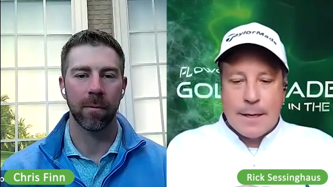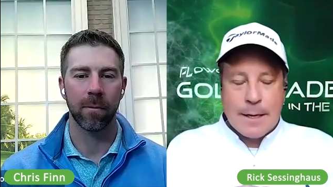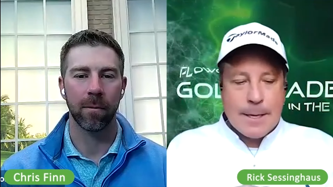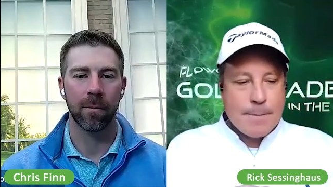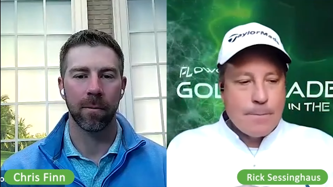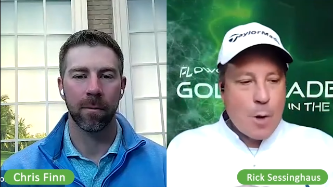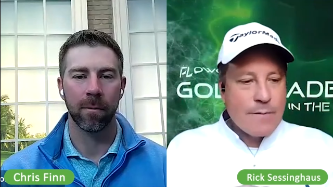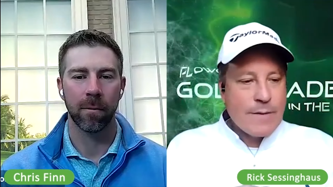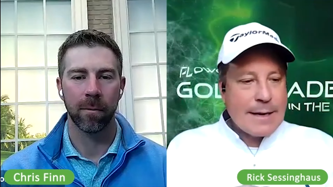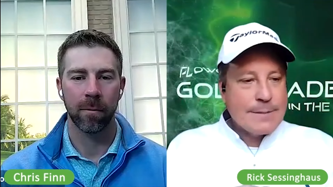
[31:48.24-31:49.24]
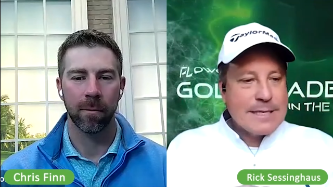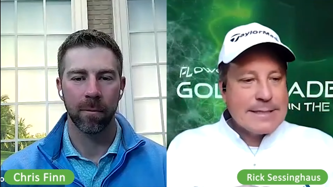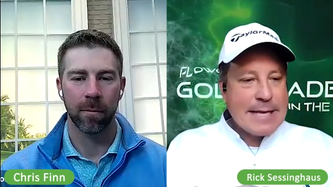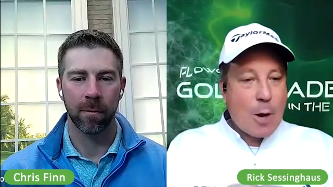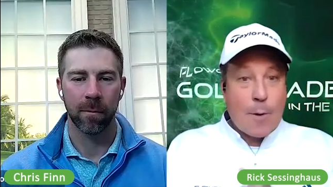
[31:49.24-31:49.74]
Speaker 1: uh, motivated
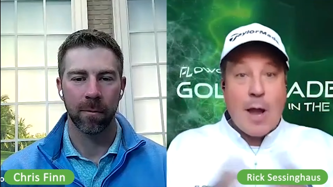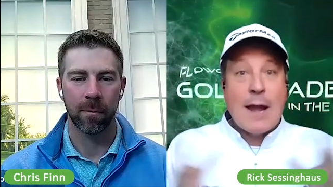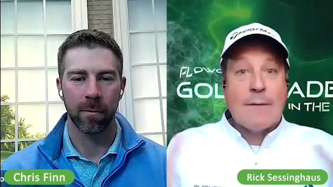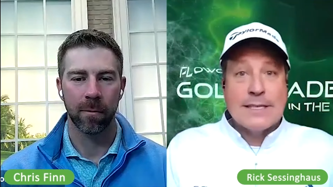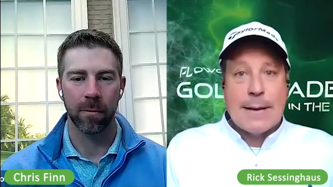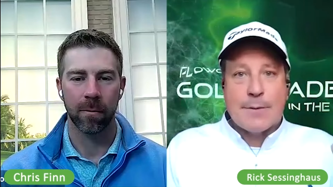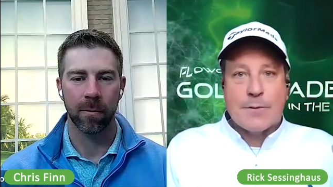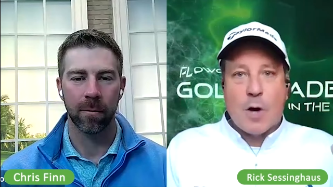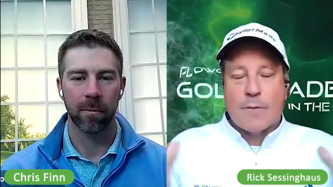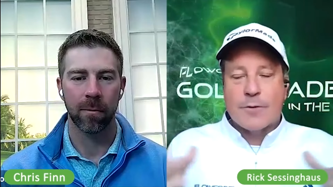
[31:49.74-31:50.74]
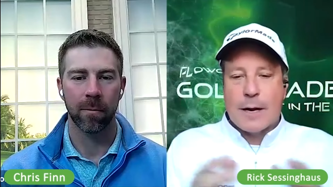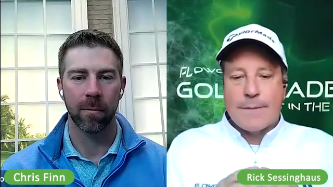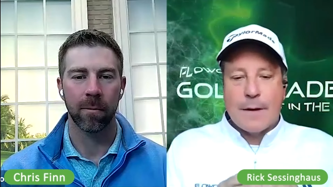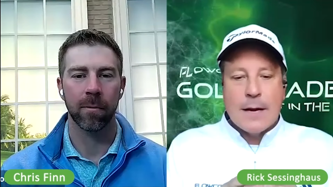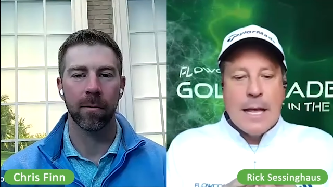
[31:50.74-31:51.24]
to, to help every type of golfer
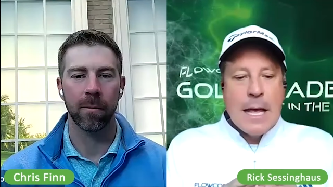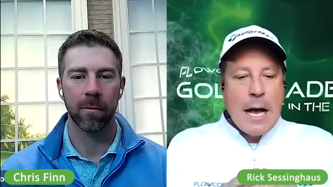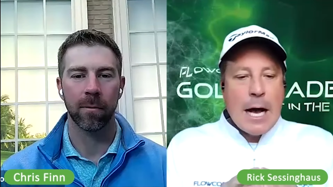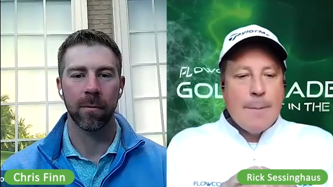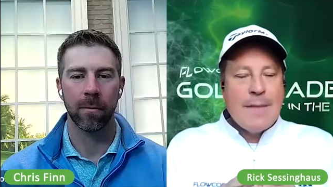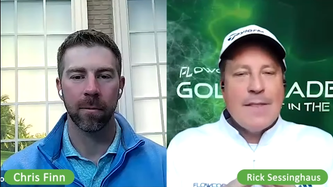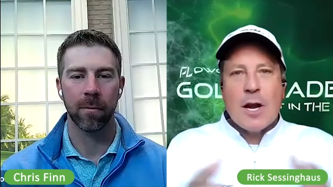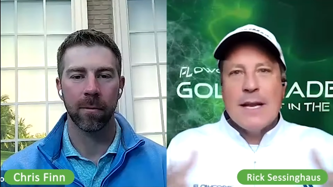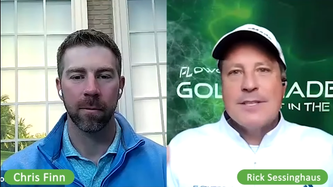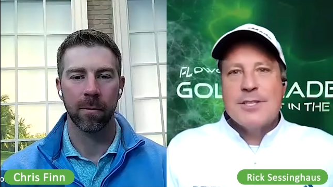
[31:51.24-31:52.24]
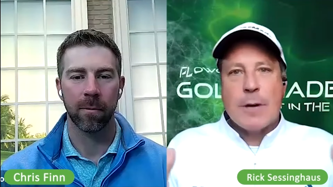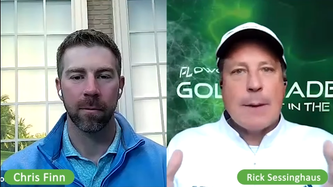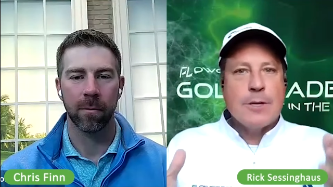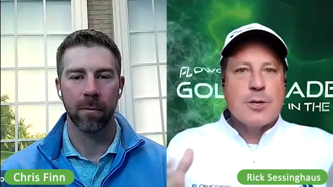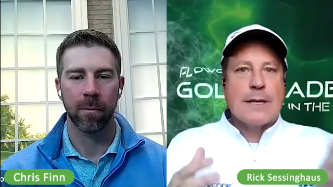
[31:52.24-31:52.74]
out there. Um, and then on
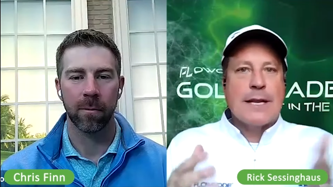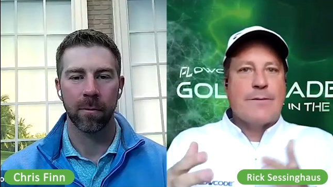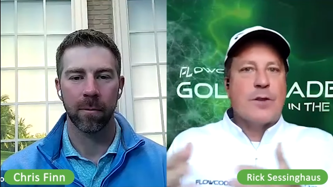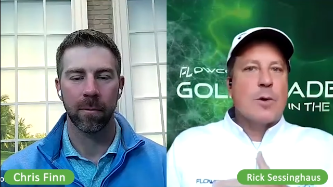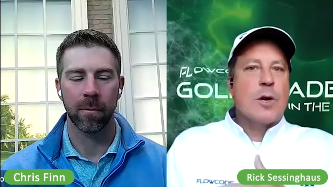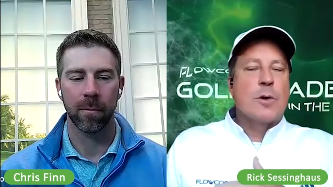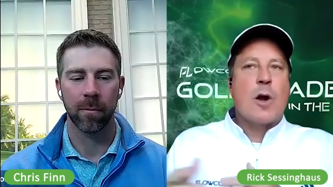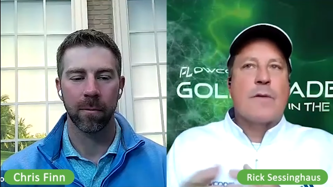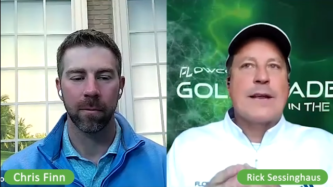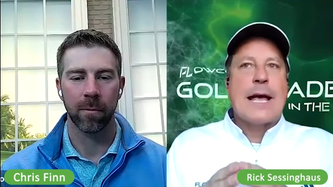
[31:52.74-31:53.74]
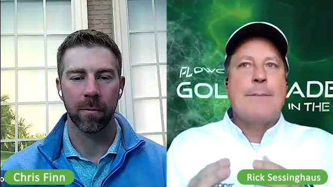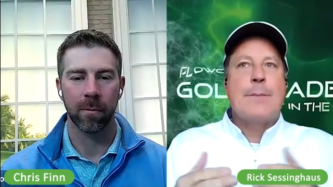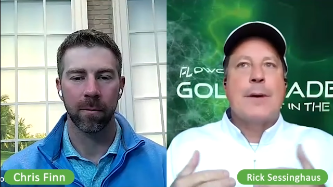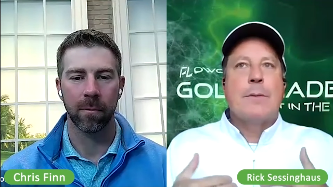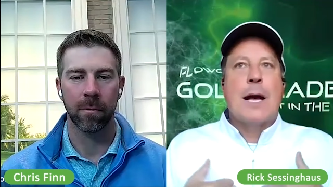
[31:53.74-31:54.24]
Instagram, we certainly have Flowcode Golf
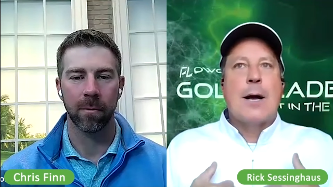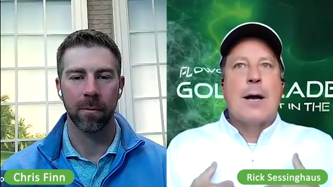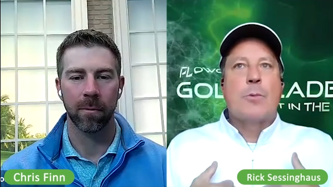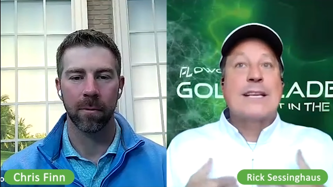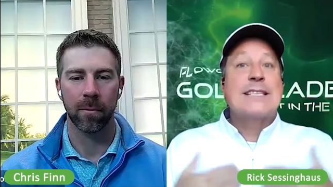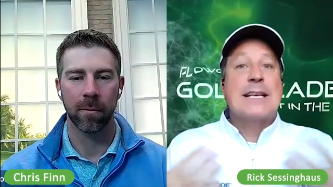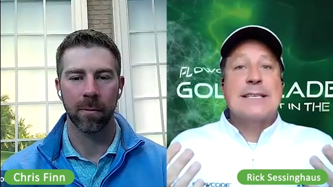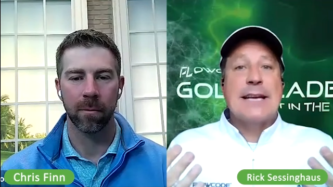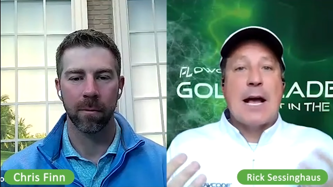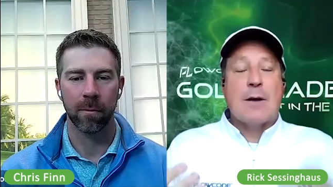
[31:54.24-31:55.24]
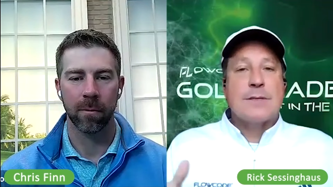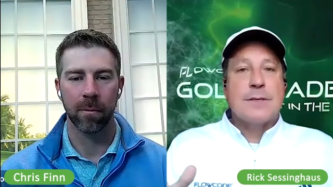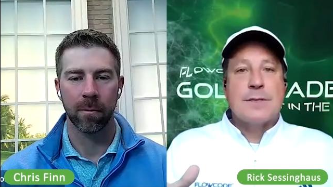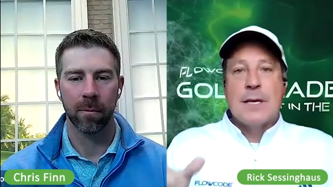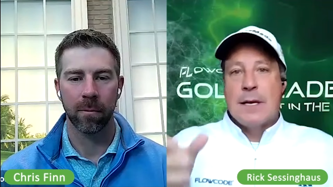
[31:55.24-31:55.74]
Academy, but uh, Rick
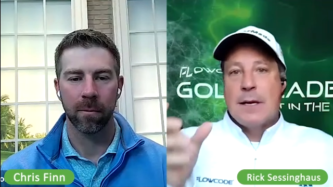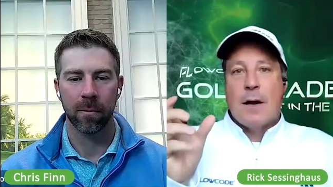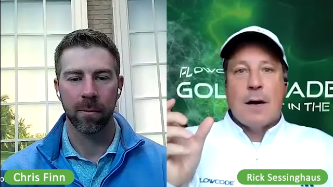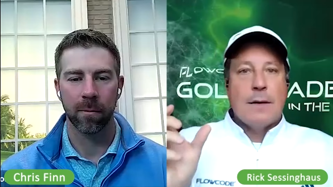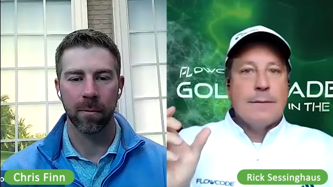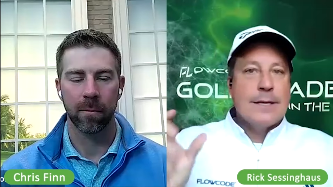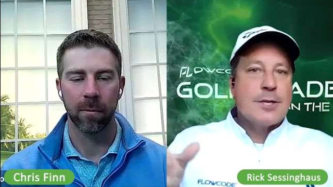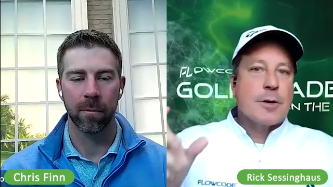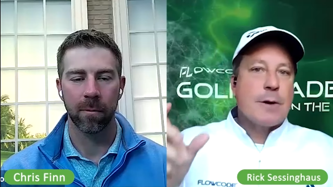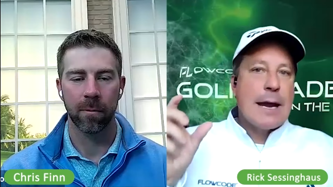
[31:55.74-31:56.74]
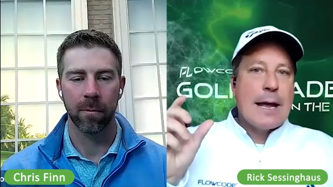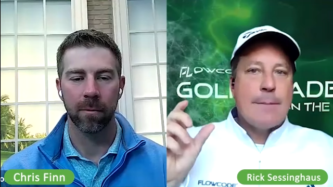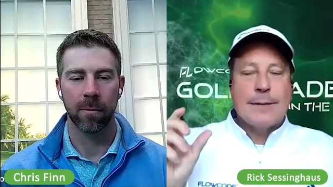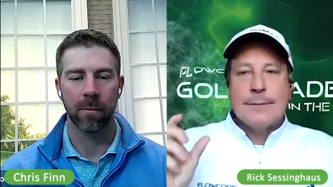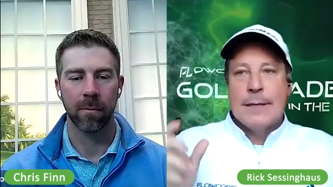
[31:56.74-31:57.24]
Sessinghaus is on
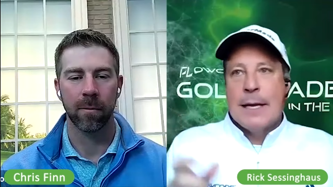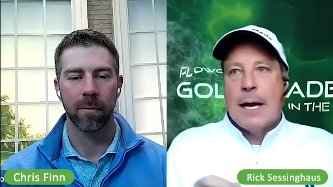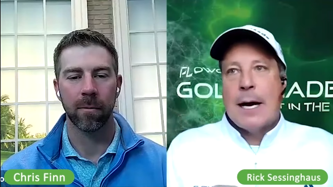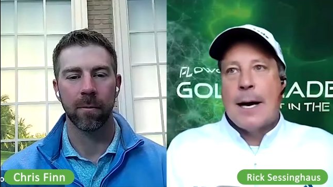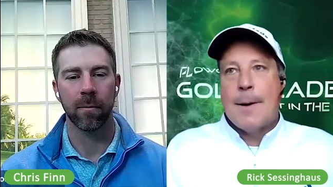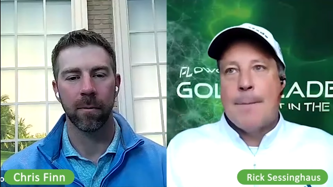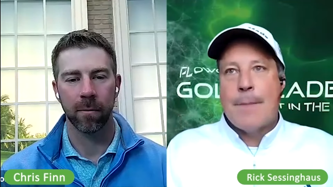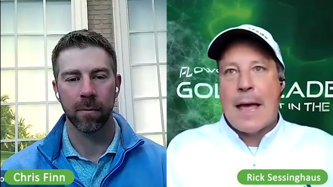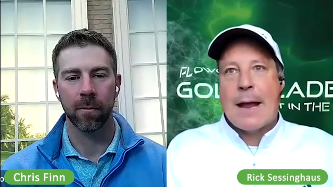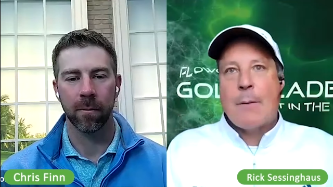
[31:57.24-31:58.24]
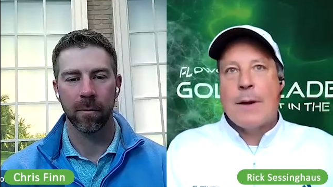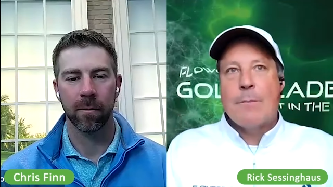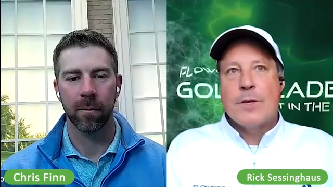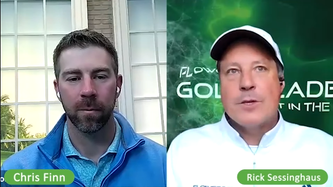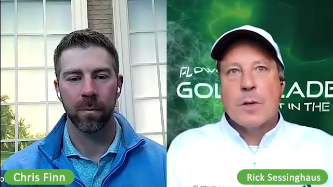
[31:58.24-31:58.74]
Instagram and um, that,
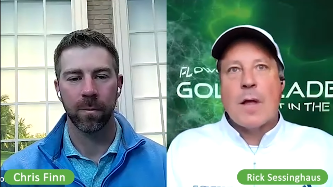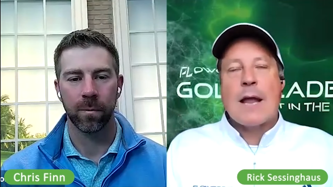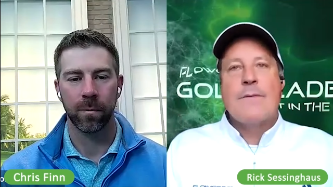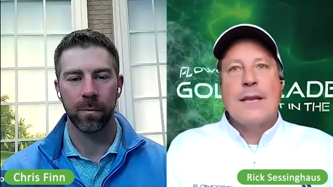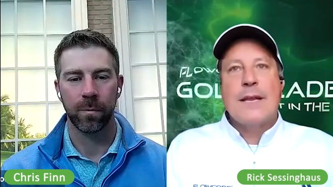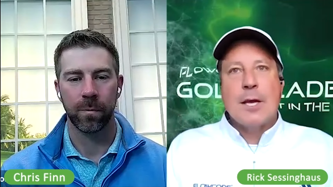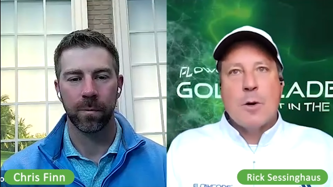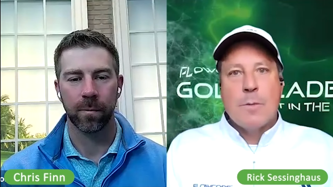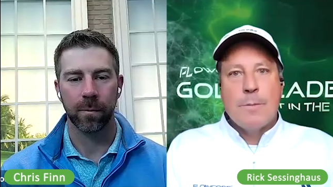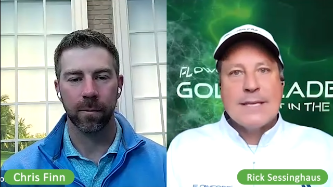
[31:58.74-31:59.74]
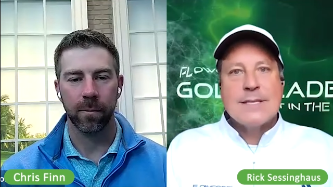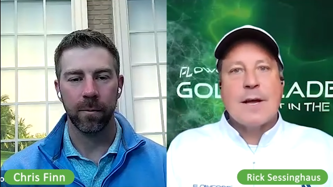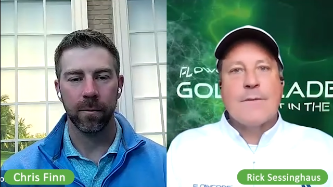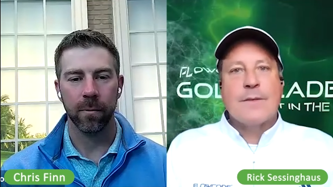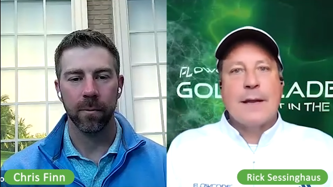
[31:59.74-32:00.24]
we, we do a lot of video based
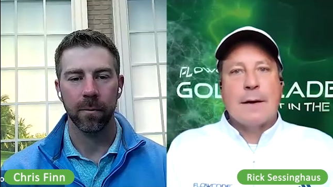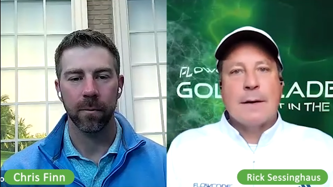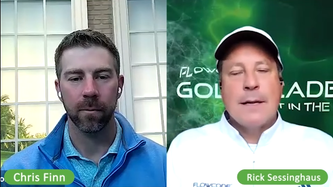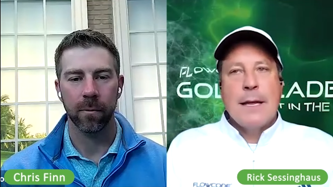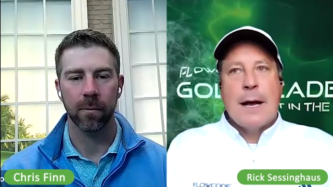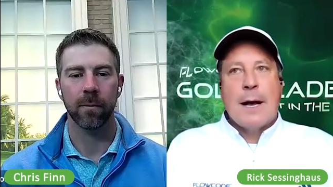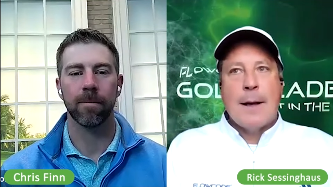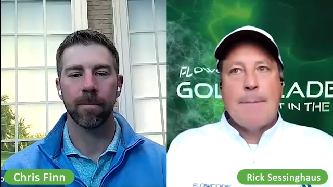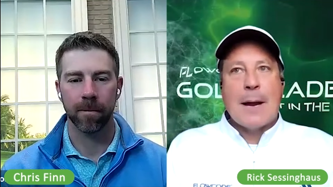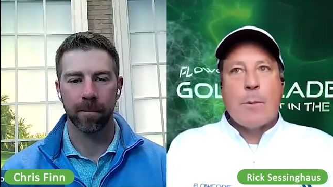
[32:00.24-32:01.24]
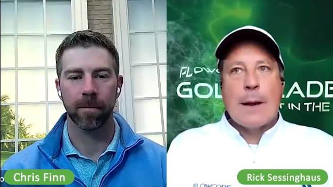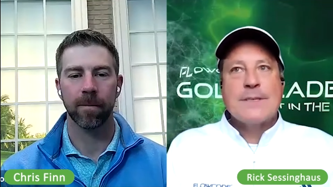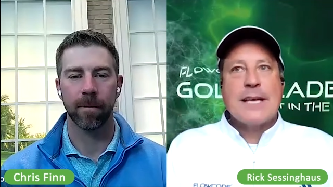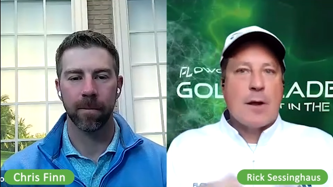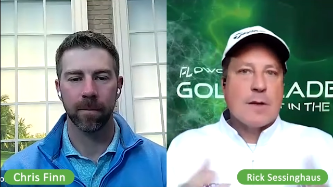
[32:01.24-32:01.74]
stuff there. Uh, and my website,